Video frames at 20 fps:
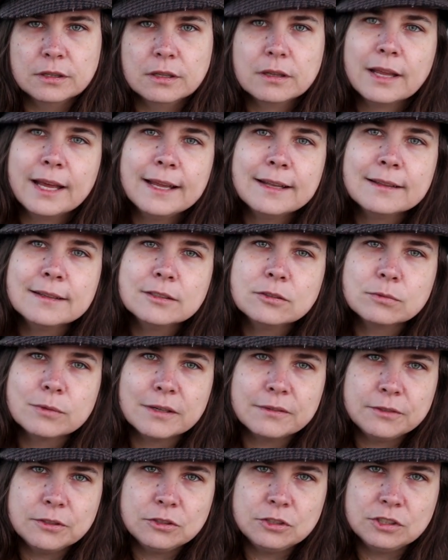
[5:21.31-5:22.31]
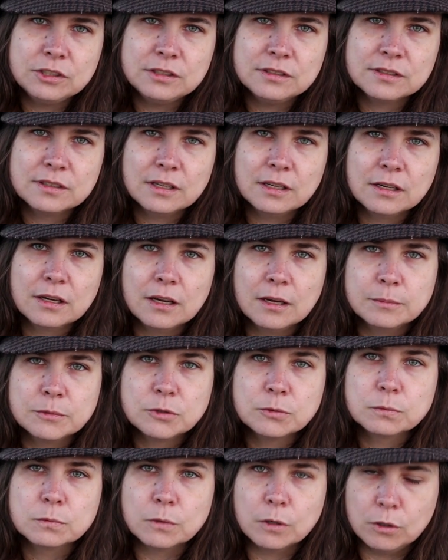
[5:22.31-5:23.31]
The landless refugees that had
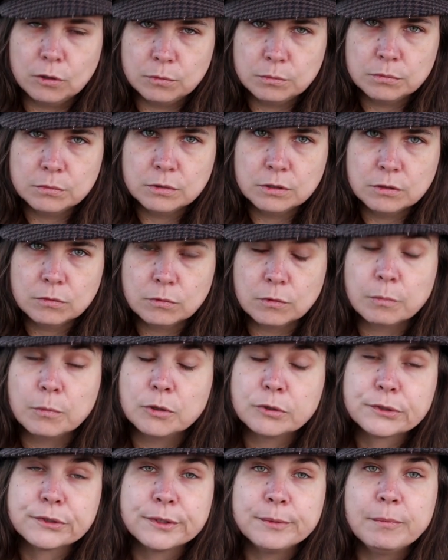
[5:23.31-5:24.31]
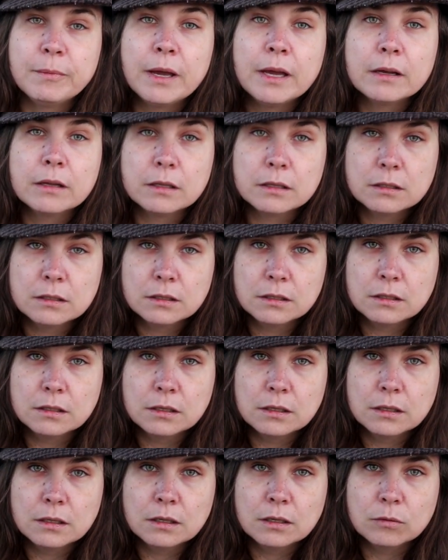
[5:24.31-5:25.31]
come to Rome were mostly male.
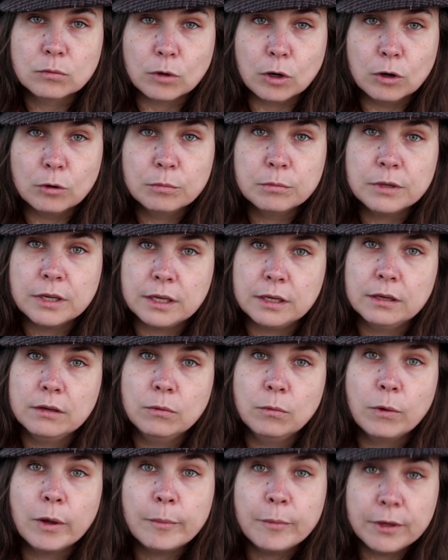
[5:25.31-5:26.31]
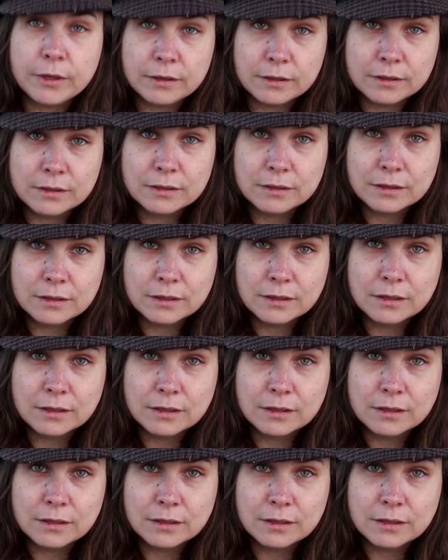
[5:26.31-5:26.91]
Rome needed women.